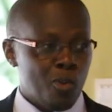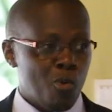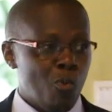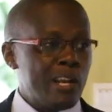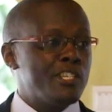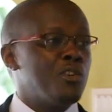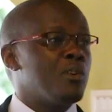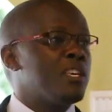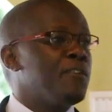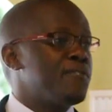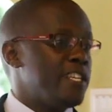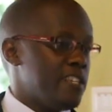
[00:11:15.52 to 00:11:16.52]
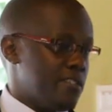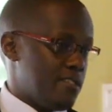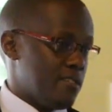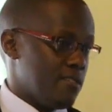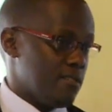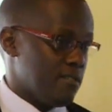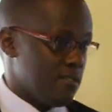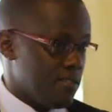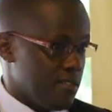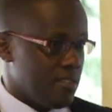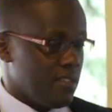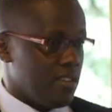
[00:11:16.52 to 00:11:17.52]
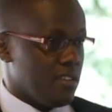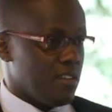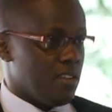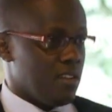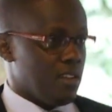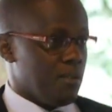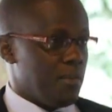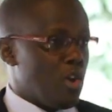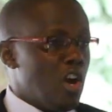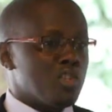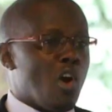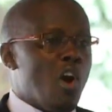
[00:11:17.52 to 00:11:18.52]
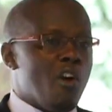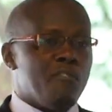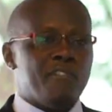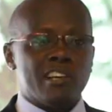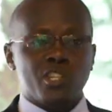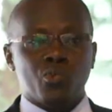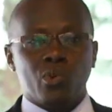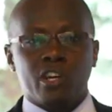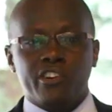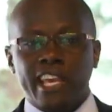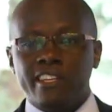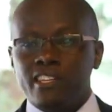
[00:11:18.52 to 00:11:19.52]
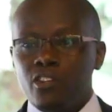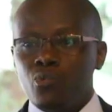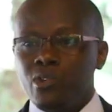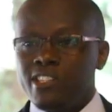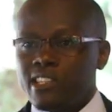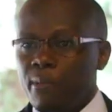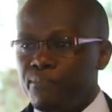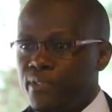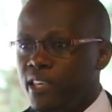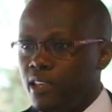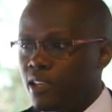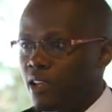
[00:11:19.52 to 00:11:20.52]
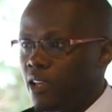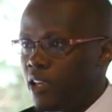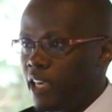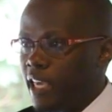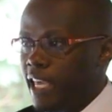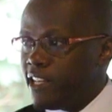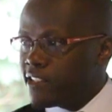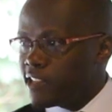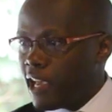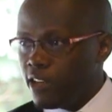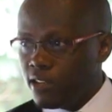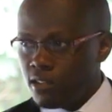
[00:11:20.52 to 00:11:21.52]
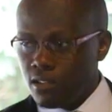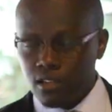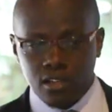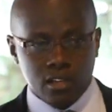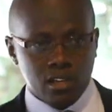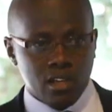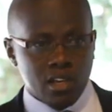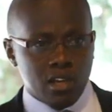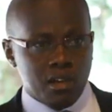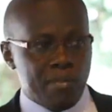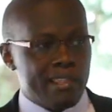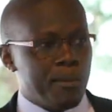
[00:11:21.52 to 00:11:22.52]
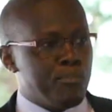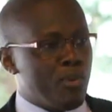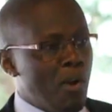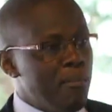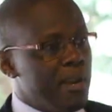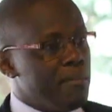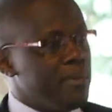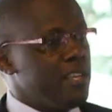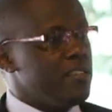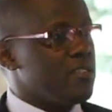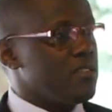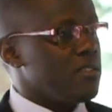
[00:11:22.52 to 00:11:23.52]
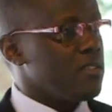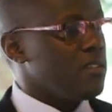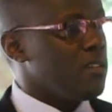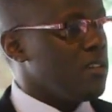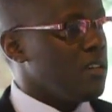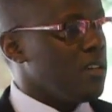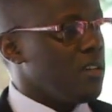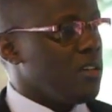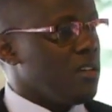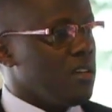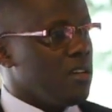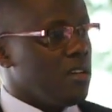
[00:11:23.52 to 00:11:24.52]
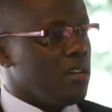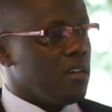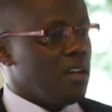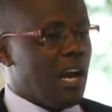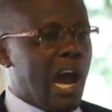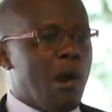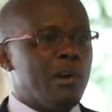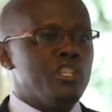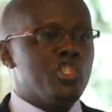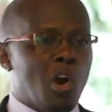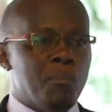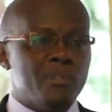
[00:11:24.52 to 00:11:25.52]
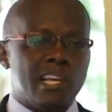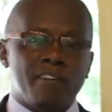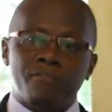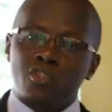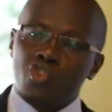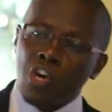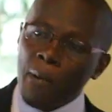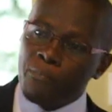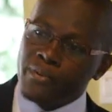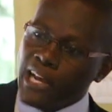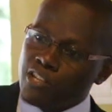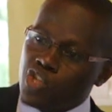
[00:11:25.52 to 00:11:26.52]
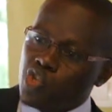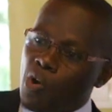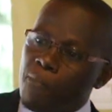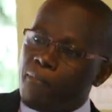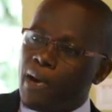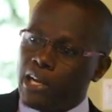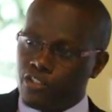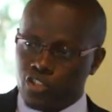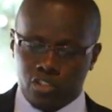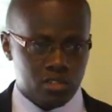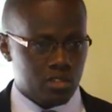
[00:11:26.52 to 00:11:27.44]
what your gift is. Because all of us were created with something inside. But the problem is, our jobs have trapped us so much,